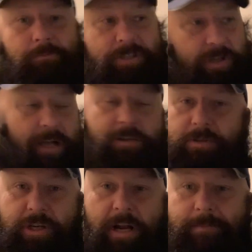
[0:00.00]
was talking to a
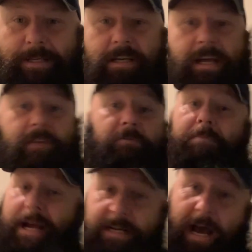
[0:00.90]
gentleman today from
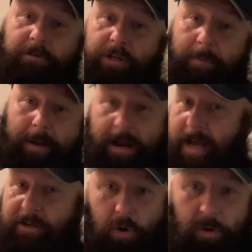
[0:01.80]
my township, and
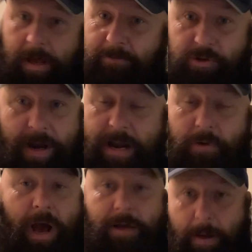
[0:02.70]
I told him straight
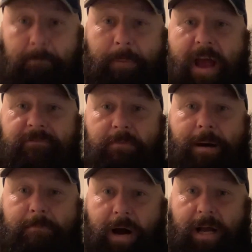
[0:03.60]
out, I want bang for
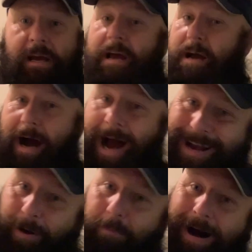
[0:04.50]
my buck. I
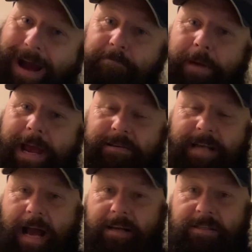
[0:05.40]
don't mind paying
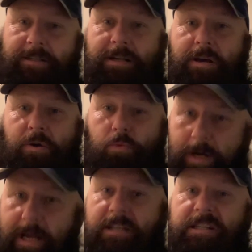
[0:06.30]
taxes
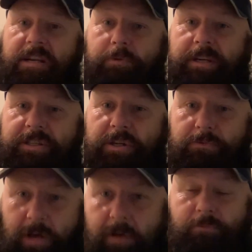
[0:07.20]
when I see res
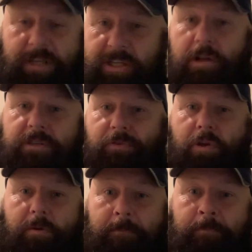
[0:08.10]
results for
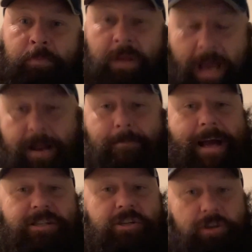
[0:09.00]
them. And I
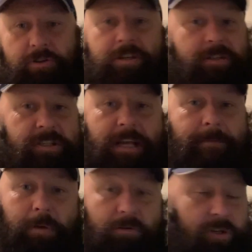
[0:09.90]
imagine you're in the
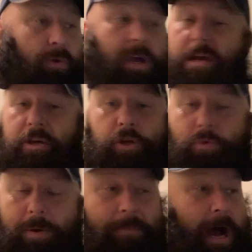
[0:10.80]
same boat too. You
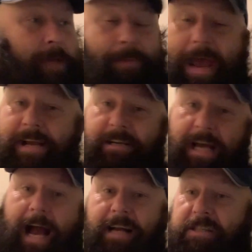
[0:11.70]
wouldn't mind paying
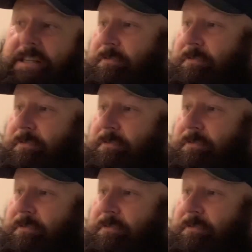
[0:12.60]
taxes